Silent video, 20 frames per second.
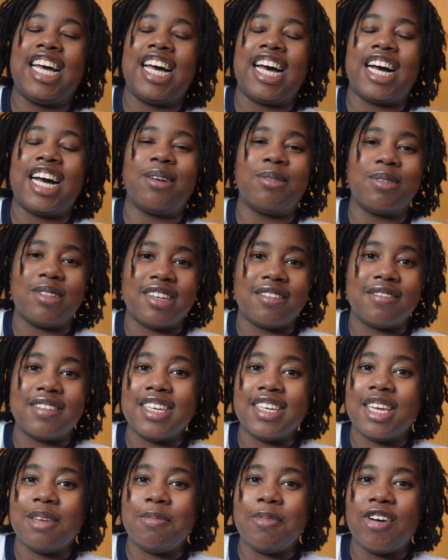I will definitely
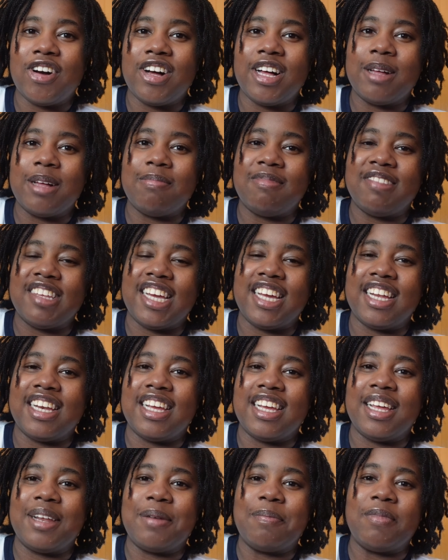keep y'all
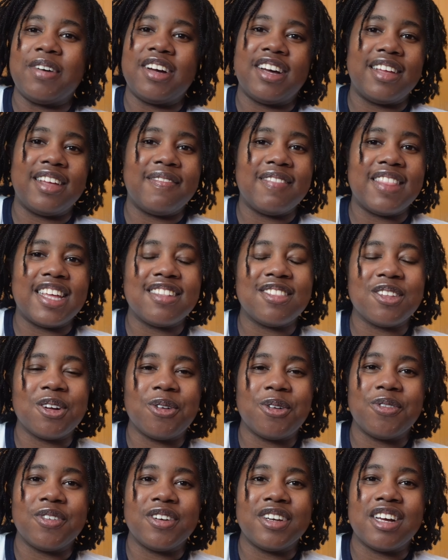updated, but that's all
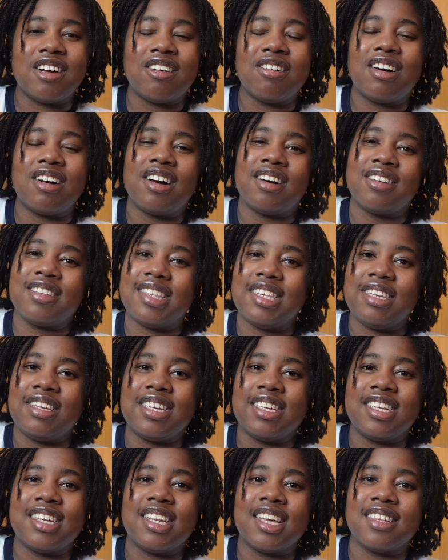for now. I'll see you
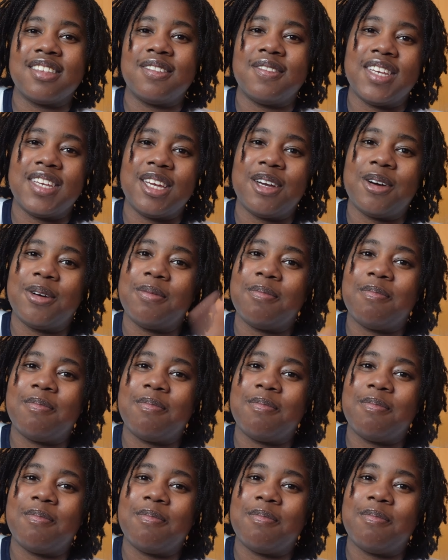in the next video.